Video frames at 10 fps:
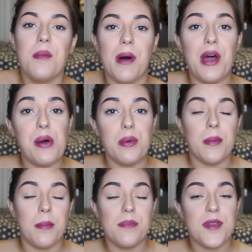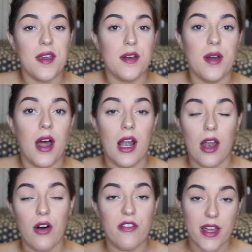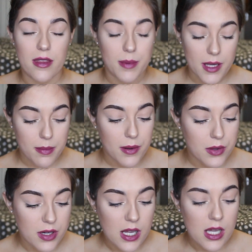but it would suit a lot of other people.